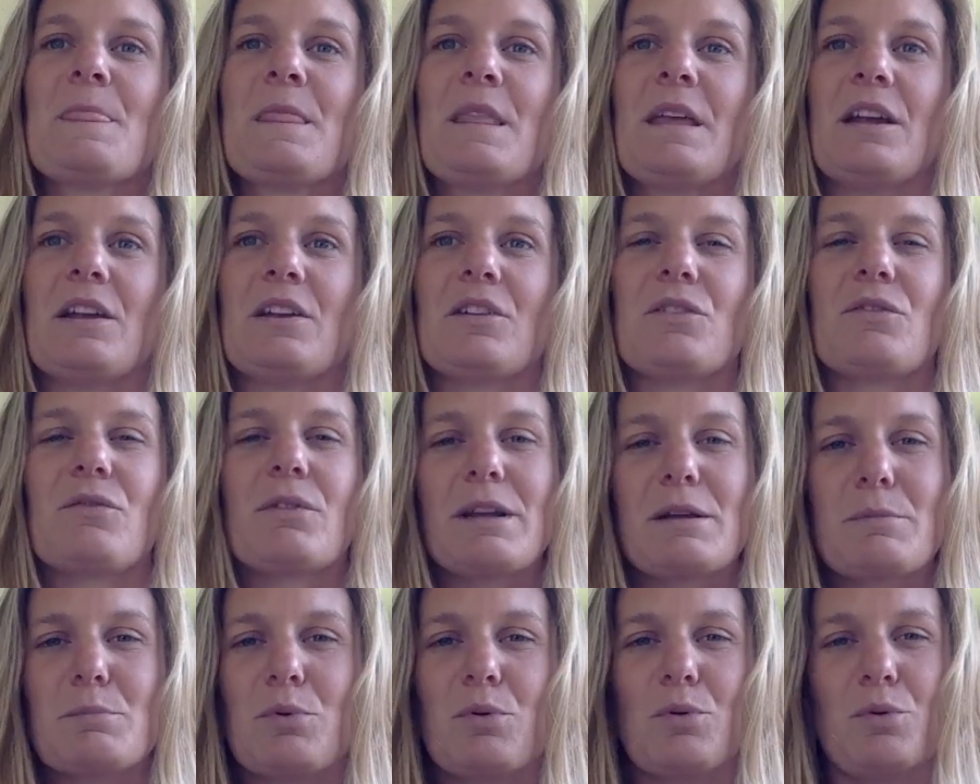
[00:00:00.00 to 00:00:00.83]
and it's really
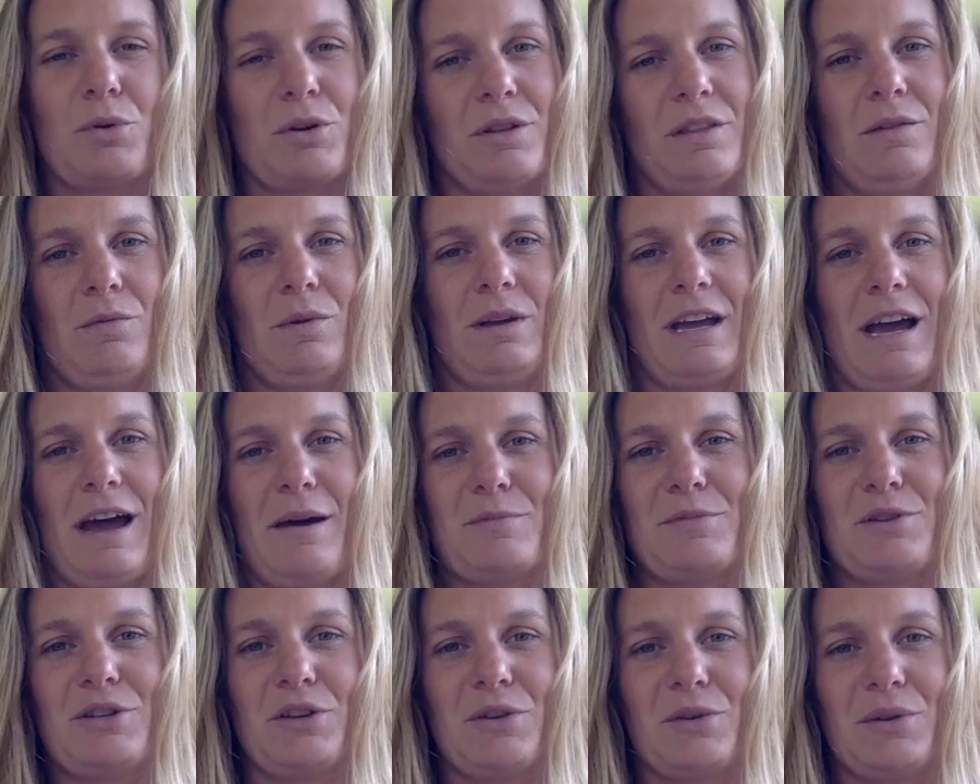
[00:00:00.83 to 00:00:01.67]
important that we come
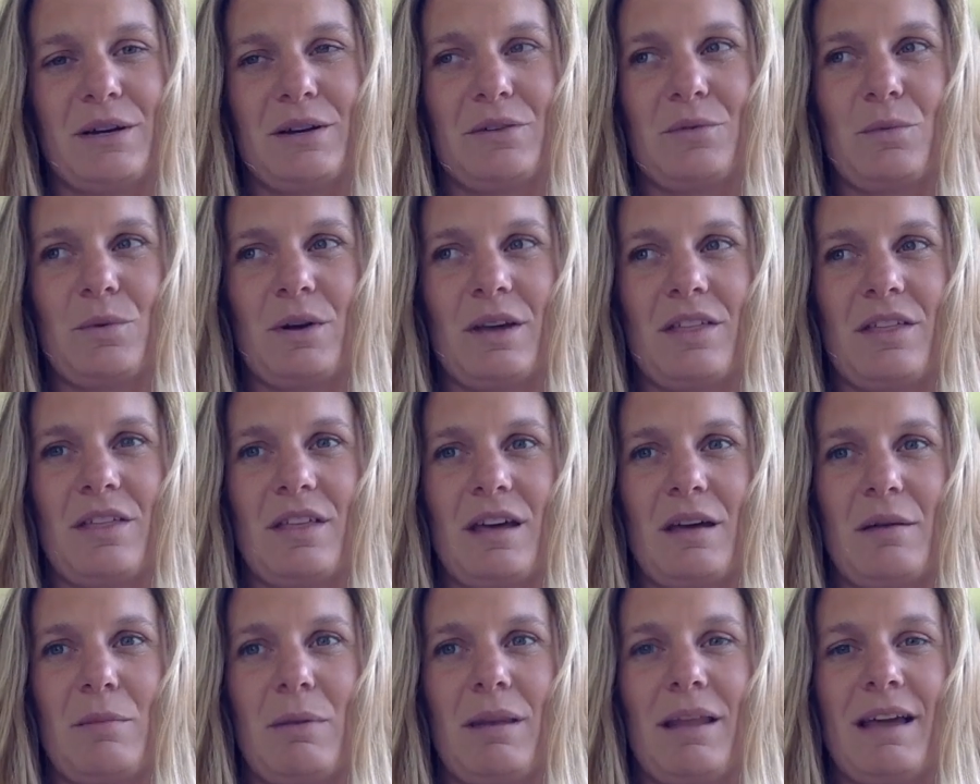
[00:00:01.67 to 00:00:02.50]
to it with
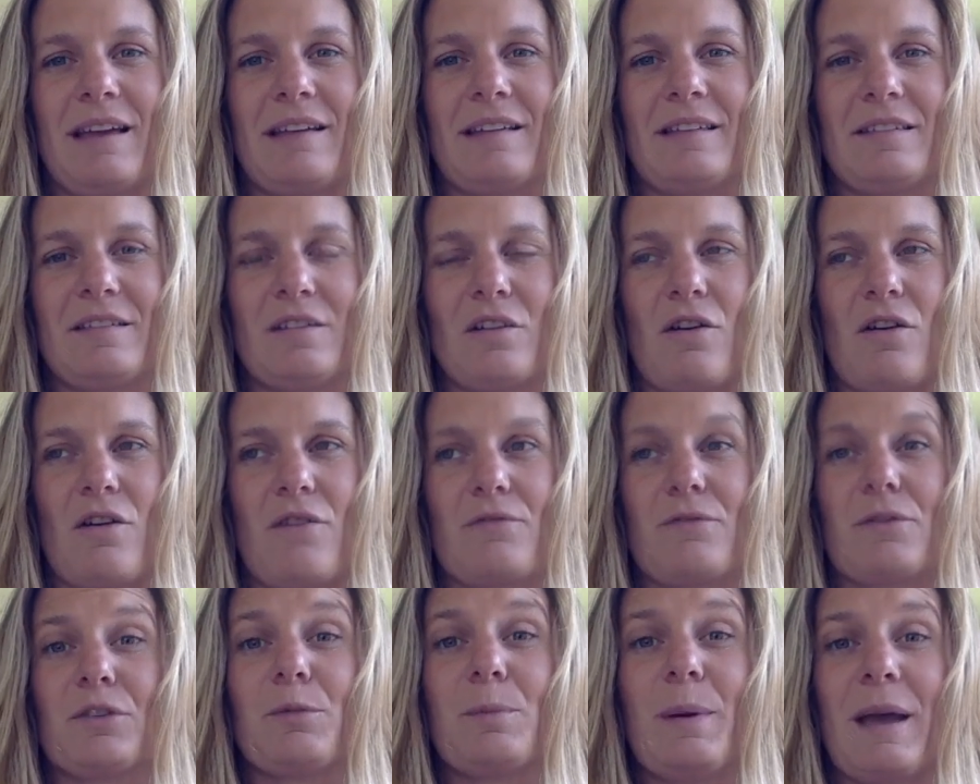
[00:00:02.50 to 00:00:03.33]
a place of
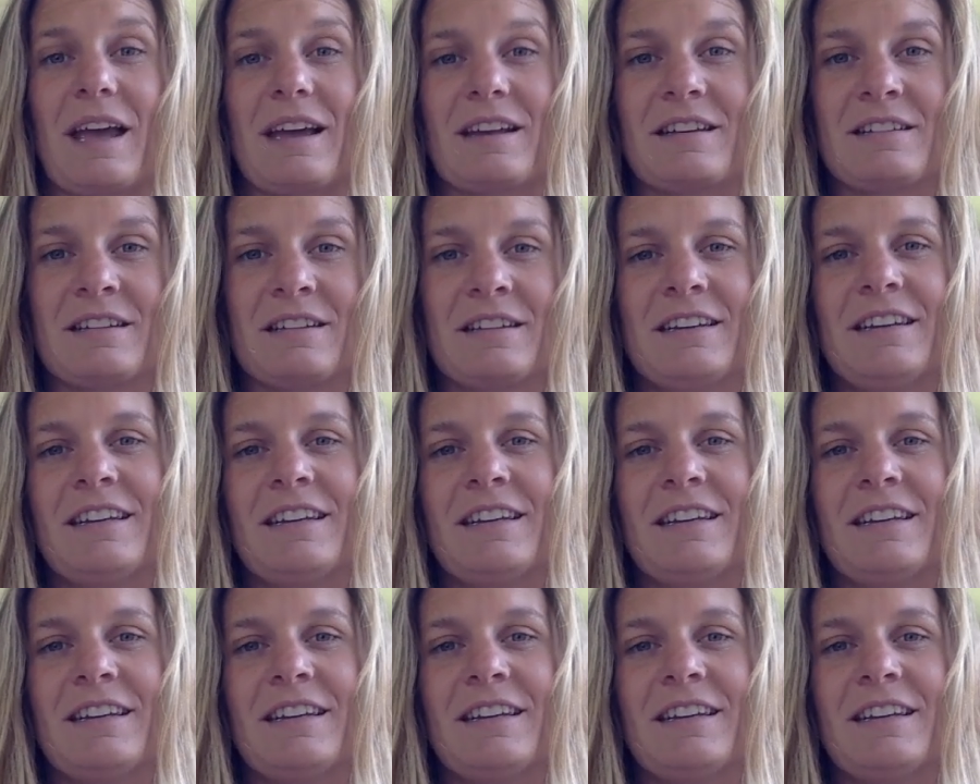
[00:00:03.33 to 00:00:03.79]
respect.